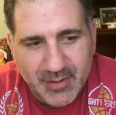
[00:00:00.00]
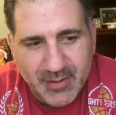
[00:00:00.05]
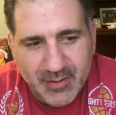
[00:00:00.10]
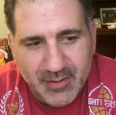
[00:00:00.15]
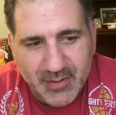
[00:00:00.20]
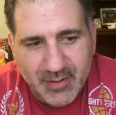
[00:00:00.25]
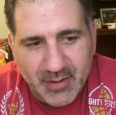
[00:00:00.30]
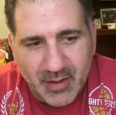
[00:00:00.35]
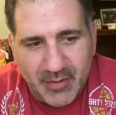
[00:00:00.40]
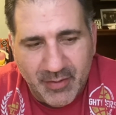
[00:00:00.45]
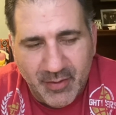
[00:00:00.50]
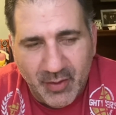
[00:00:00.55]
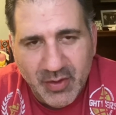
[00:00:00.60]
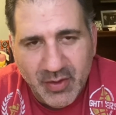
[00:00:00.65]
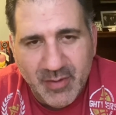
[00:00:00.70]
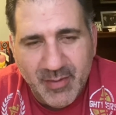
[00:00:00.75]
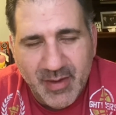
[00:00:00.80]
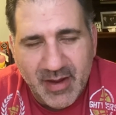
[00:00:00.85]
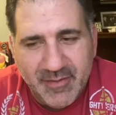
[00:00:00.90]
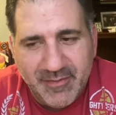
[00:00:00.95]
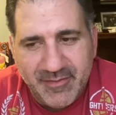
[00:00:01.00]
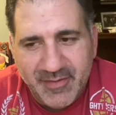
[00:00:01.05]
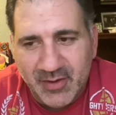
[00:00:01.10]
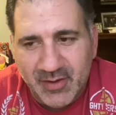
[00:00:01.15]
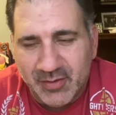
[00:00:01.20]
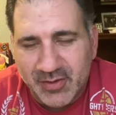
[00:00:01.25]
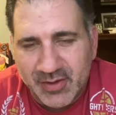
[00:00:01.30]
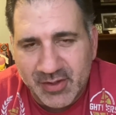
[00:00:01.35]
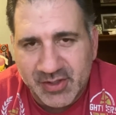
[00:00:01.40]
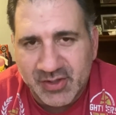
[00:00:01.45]
although you may
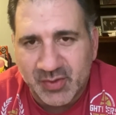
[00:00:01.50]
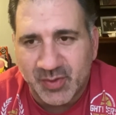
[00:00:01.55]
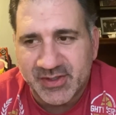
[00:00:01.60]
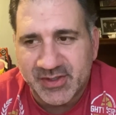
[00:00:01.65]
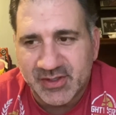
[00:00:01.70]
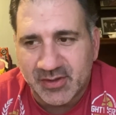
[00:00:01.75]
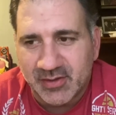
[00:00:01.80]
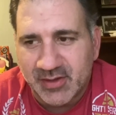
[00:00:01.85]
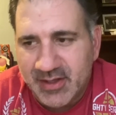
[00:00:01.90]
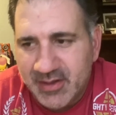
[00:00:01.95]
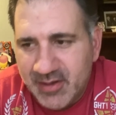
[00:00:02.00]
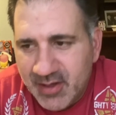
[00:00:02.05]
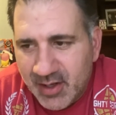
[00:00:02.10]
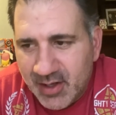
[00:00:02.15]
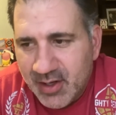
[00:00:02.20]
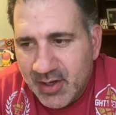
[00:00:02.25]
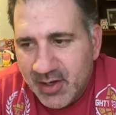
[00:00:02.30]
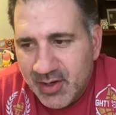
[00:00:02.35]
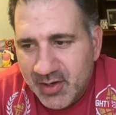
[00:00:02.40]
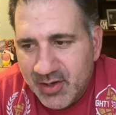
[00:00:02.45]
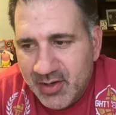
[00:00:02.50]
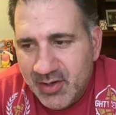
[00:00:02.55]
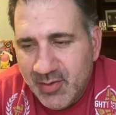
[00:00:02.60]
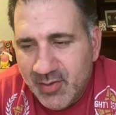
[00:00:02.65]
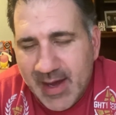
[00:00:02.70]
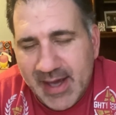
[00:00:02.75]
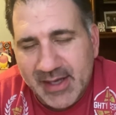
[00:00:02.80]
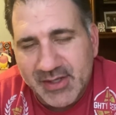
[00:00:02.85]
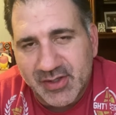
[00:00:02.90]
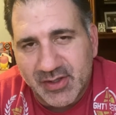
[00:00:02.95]
feel you're Switzerland, you
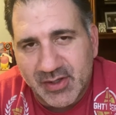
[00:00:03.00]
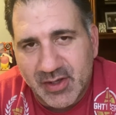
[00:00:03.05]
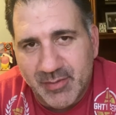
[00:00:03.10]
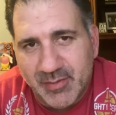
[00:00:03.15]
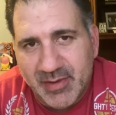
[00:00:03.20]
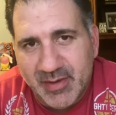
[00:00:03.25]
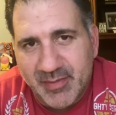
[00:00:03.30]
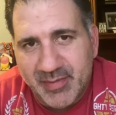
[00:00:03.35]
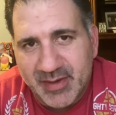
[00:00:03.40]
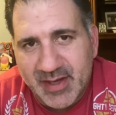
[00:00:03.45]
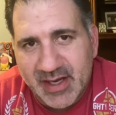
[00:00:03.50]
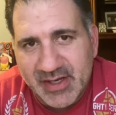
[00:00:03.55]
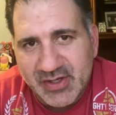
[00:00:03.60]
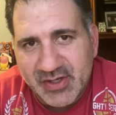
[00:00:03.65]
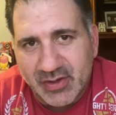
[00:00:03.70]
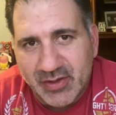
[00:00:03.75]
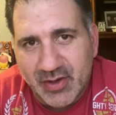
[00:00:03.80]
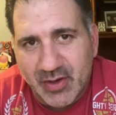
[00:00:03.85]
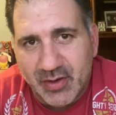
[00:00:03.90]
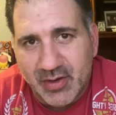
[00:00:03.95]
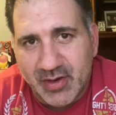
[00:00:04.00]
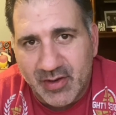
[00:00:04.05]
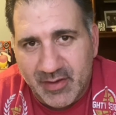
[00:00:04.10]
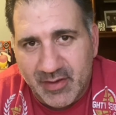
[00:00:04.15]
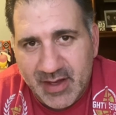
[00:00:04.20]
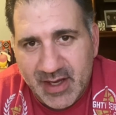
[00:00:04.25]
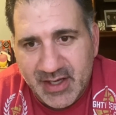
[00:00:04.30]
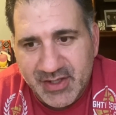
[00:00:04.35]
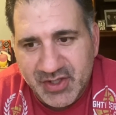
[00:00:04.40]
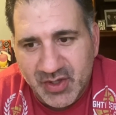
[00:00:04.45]
actually could be potentially hurting
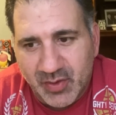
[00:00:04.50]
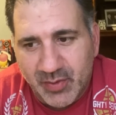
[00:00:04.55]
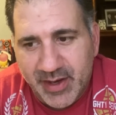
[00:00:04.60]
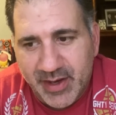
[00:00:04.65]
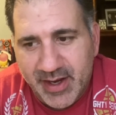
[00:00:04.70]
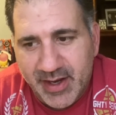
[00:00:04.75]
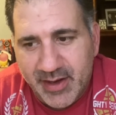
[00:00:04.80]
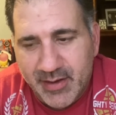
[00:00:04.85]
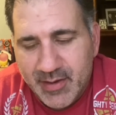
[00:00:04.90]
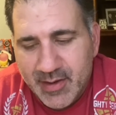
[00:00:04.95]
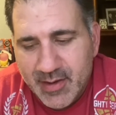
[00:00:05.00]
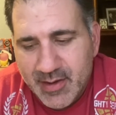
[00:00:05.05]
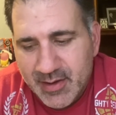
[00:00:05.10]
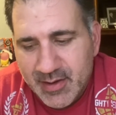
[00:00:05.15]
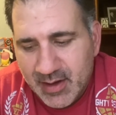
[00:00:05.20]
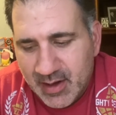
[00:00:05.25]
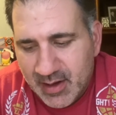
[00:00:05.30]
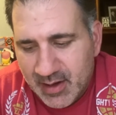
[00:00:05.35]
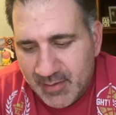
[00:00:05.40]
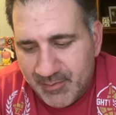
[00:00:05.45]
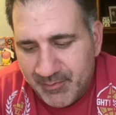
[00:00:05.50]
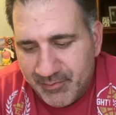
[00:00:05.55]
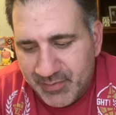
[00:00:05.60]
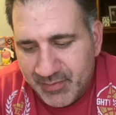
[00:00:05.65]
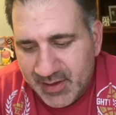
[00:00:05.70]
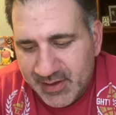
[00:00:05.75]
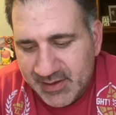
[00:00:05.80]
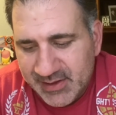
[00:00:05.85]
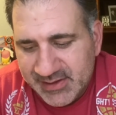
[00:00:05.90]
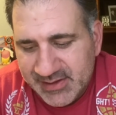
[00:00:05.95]
the HOA
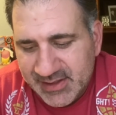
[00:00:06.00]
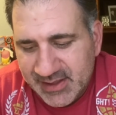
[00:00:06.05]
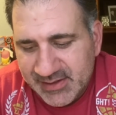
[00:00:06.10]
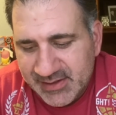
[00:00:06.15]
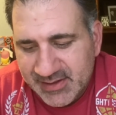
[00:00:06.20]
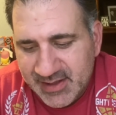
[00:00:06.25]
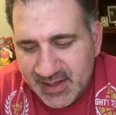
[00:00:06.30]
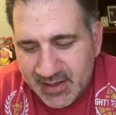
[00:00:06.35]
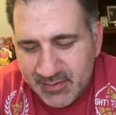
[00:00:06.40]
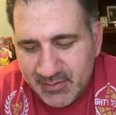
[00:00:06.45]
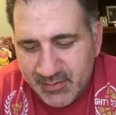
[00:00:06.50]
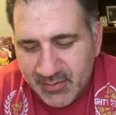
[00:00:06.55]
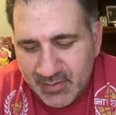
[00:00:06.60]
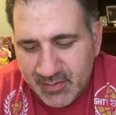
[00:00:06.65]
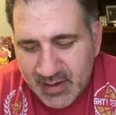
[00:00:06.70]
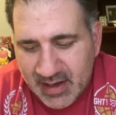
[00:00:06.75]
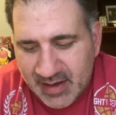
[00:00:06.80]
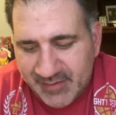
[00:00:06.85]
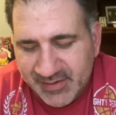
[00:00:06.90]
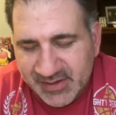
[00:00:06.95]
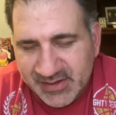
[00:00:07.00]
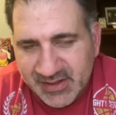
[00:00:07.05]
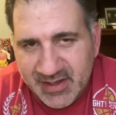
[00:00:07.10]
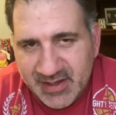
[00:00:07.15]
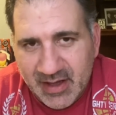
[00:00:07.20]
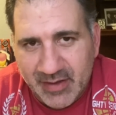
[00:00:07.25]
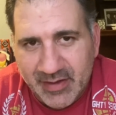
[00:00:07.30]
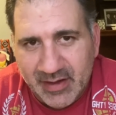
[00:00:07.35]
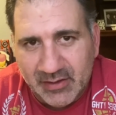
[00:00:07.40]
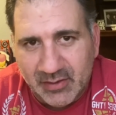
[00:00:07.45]
in the sense that obviously
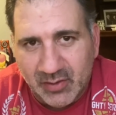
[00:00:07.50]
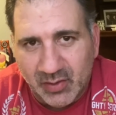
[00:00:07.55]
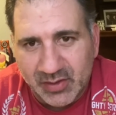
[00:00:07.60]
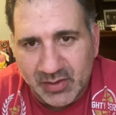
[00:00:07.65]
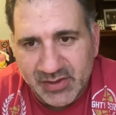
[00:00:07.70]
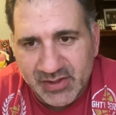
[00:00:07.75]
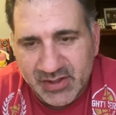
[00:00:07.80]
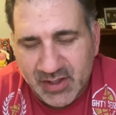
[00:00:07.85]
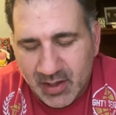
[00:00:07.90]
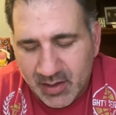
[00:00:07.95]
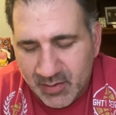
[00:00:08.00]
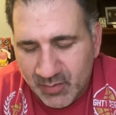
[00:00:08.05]
now that Lorden's gone,